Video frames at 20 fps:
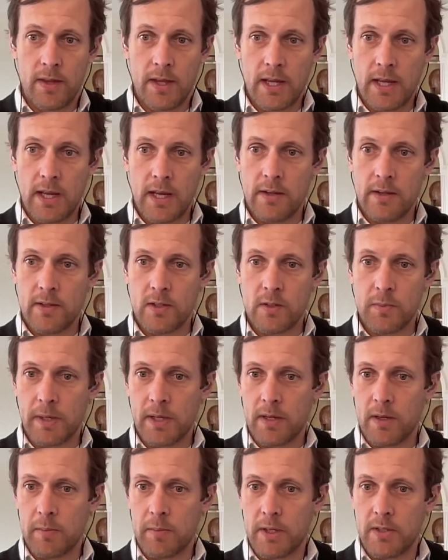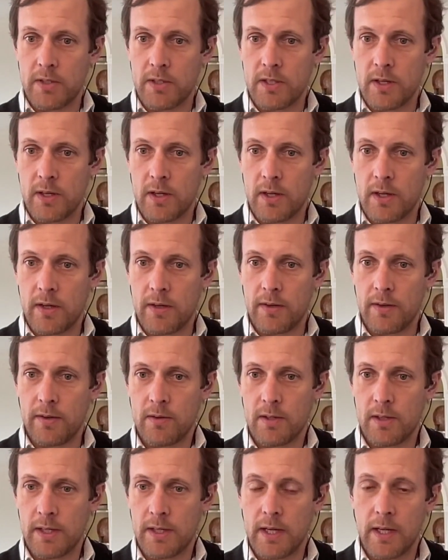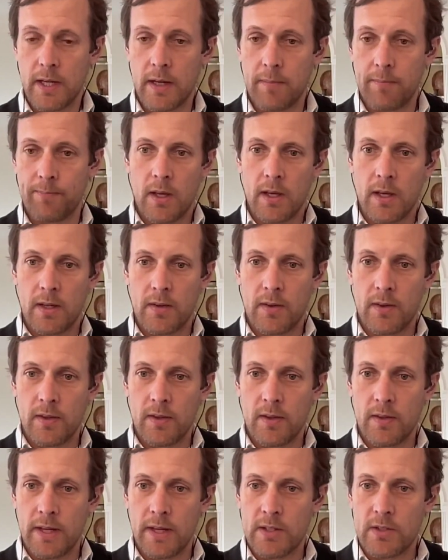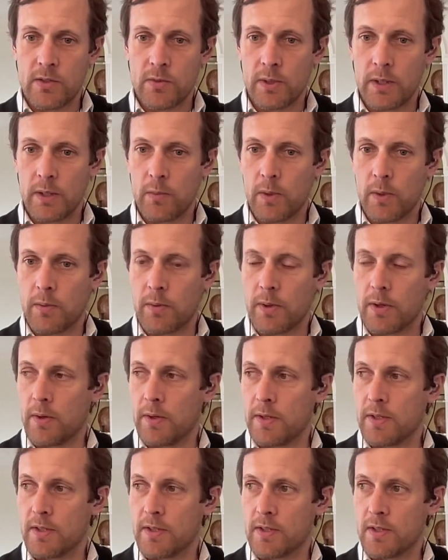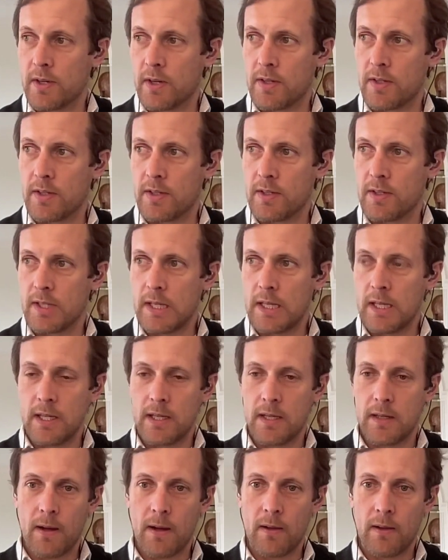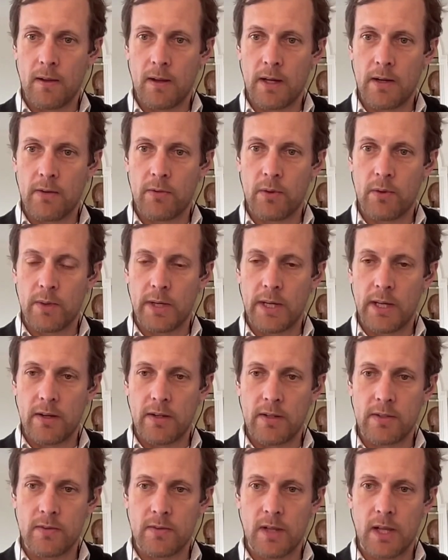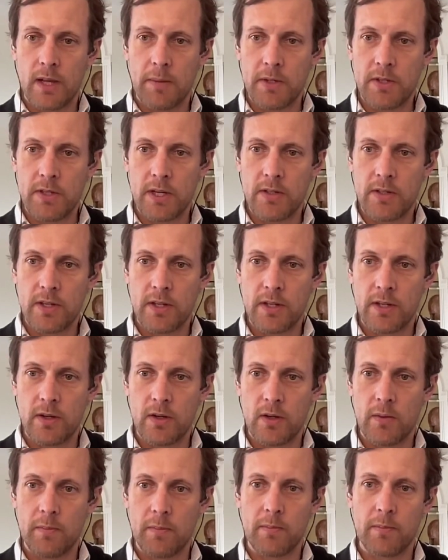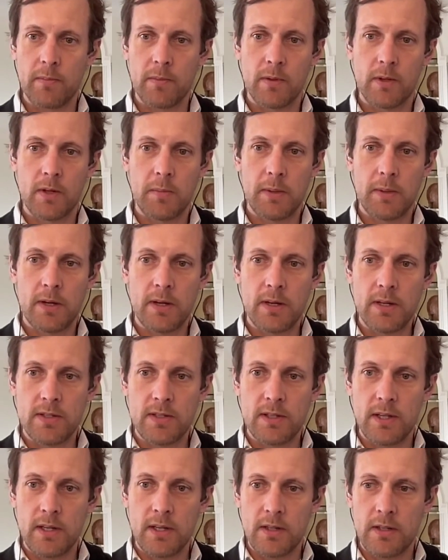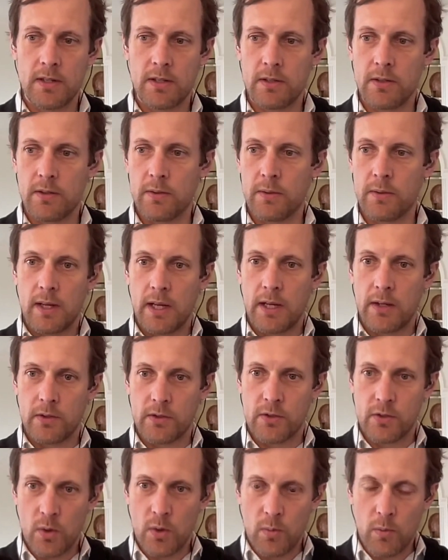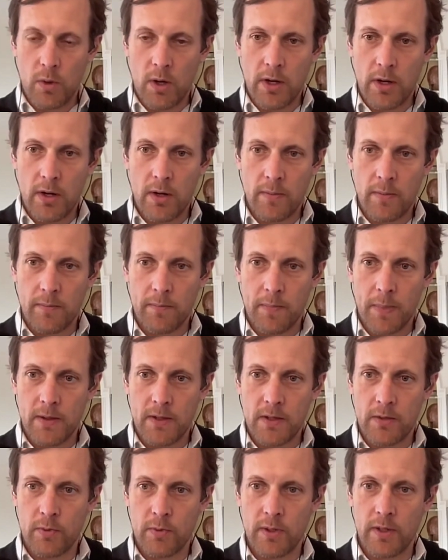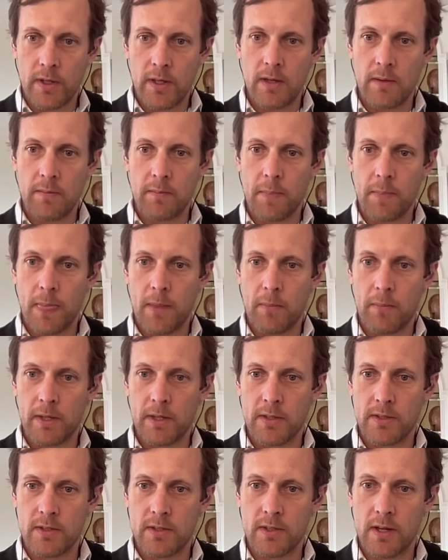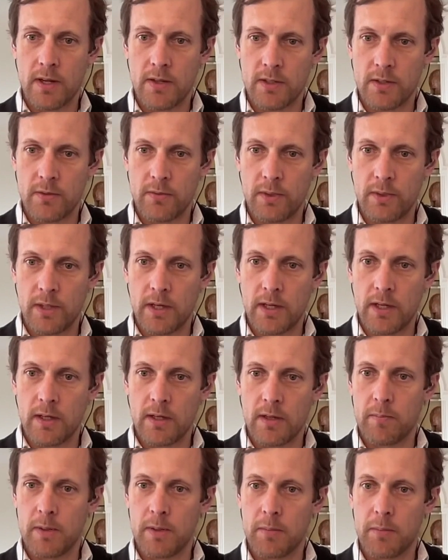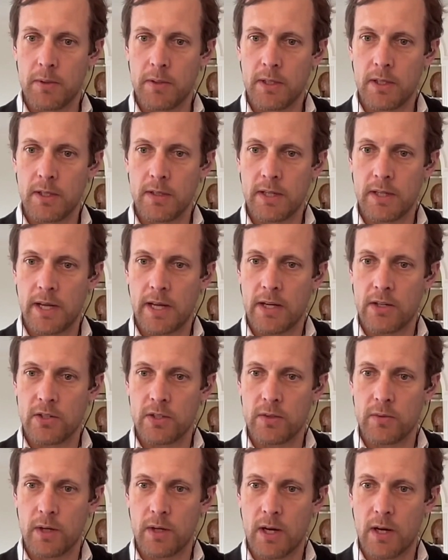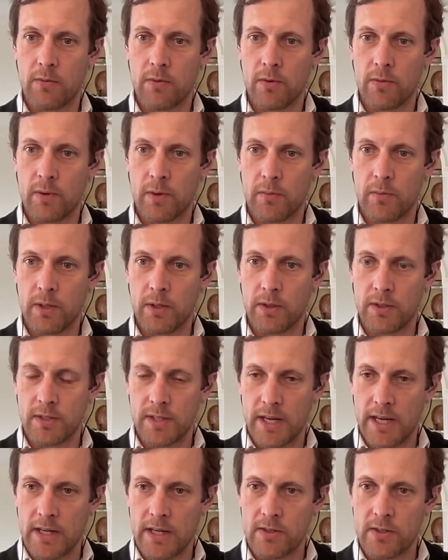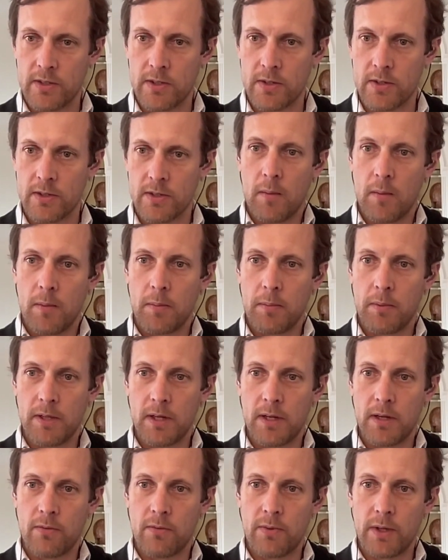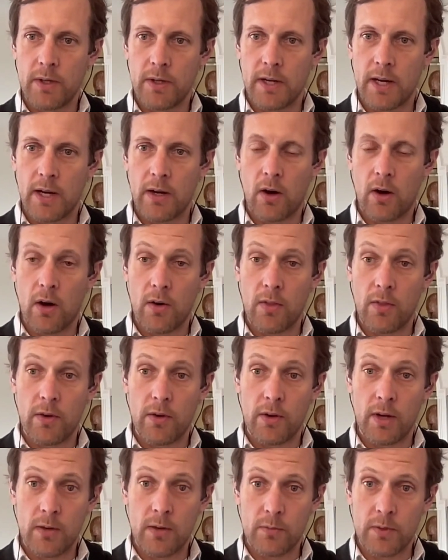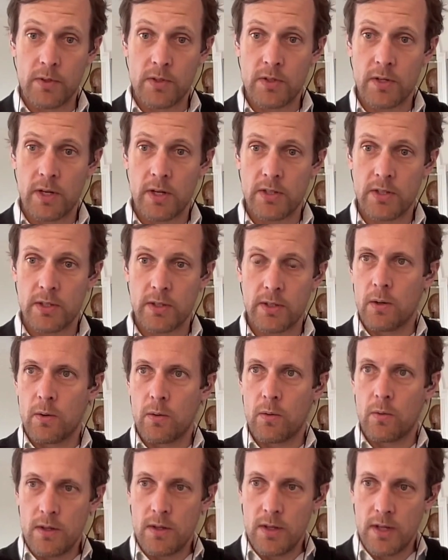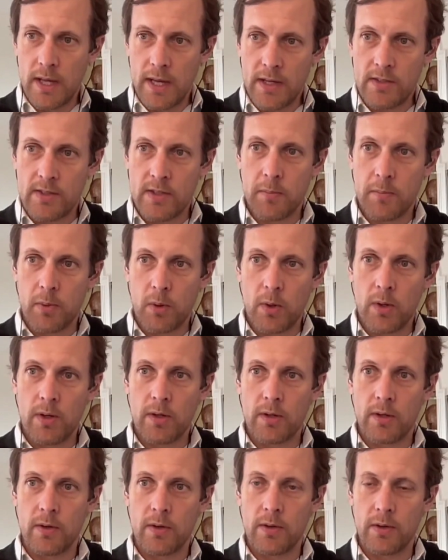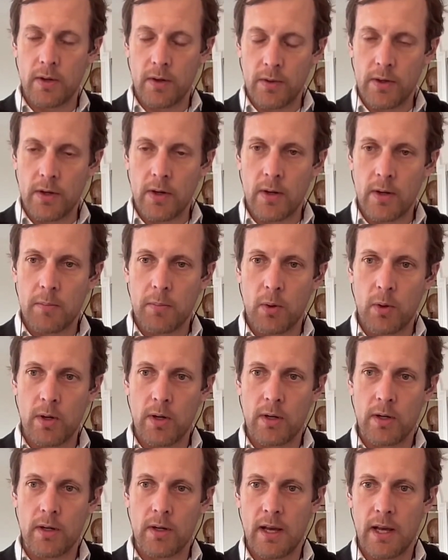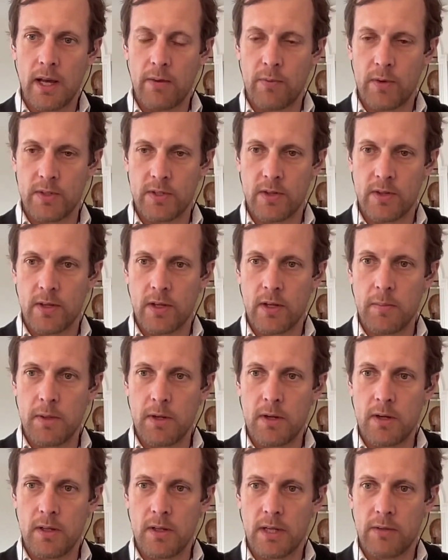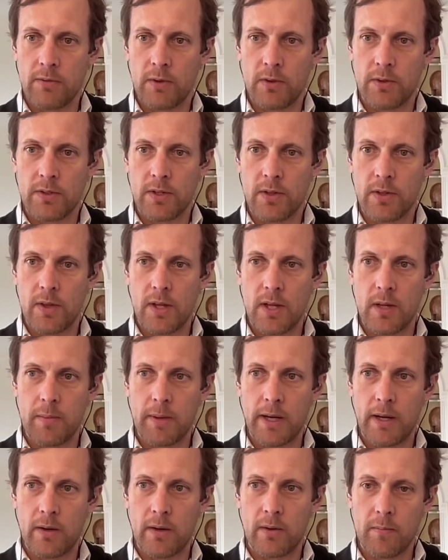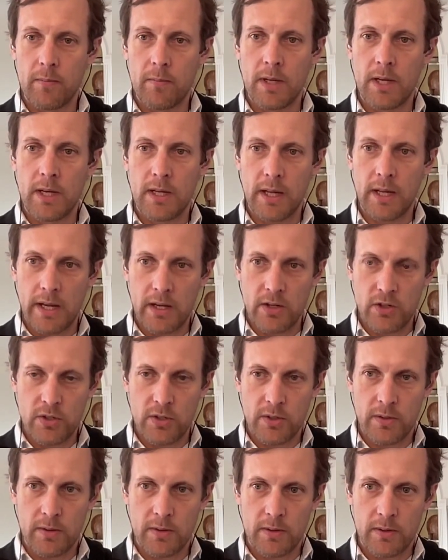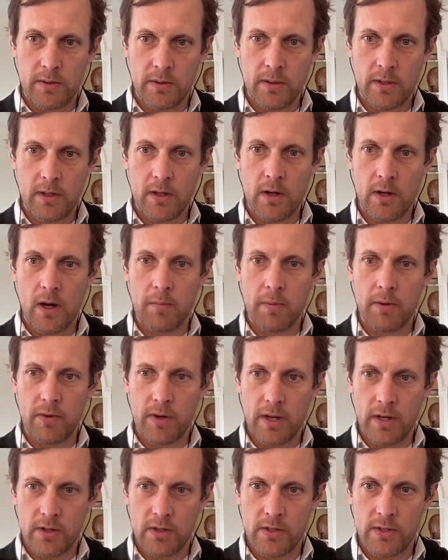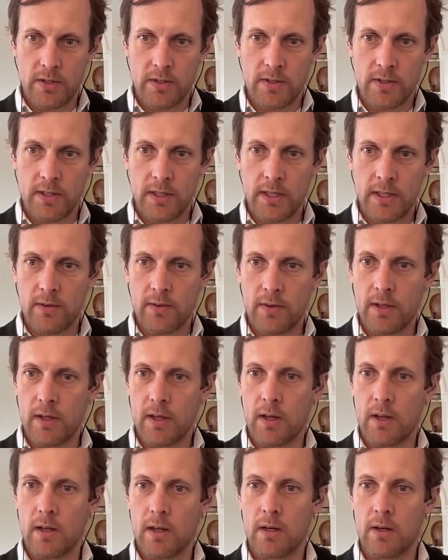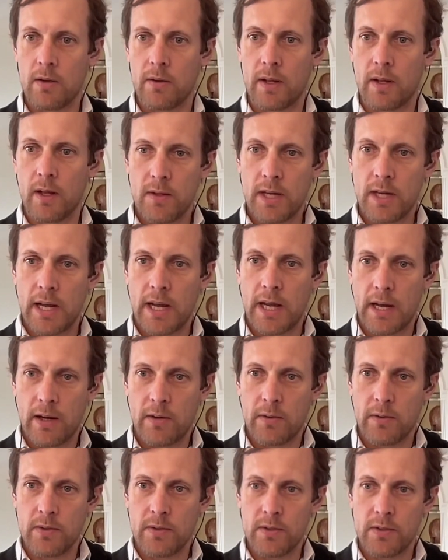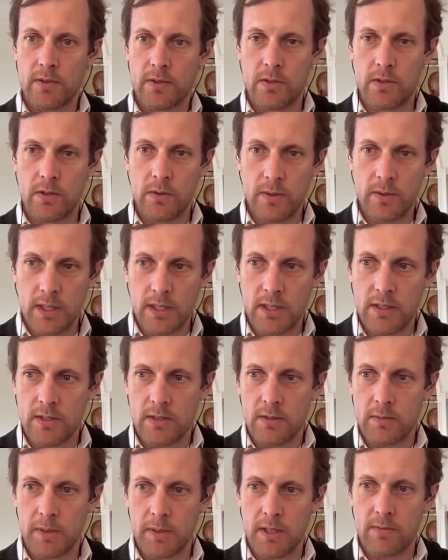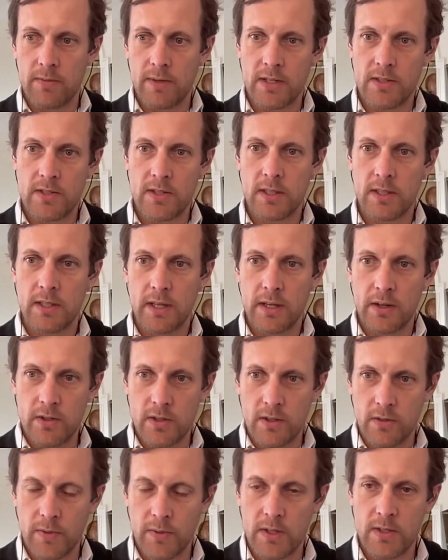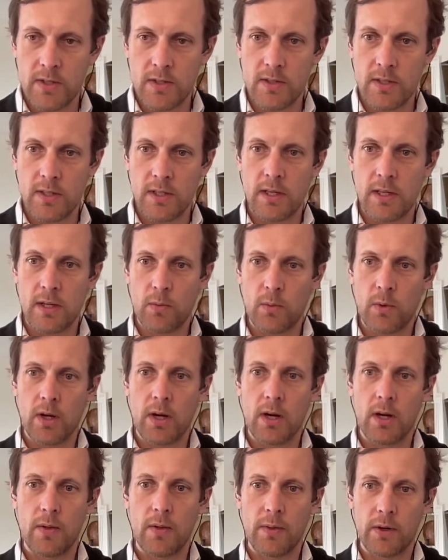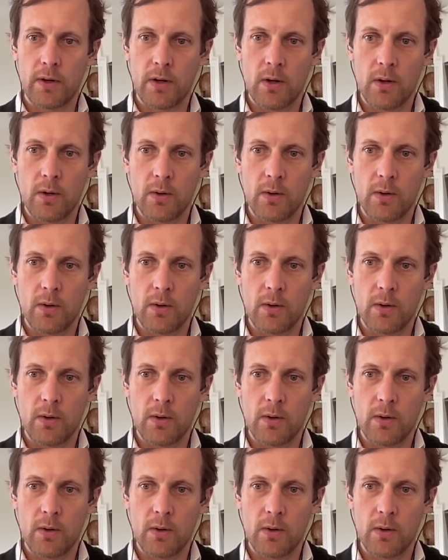they had to spend budget on cleaning up. And I think that that's really where we're going to start to see a lot of the realities of climate change hit home. Communities needing to handle stormwater differently because it's causing flooding, people needing to actually recover from real disasters, people needing to figure out how to harden their infrastructure. Yes, important. There are important efforts at the community level to think about mitigation and carbon reductions. And I think, towns do need to be investing in energy efficiency and working on their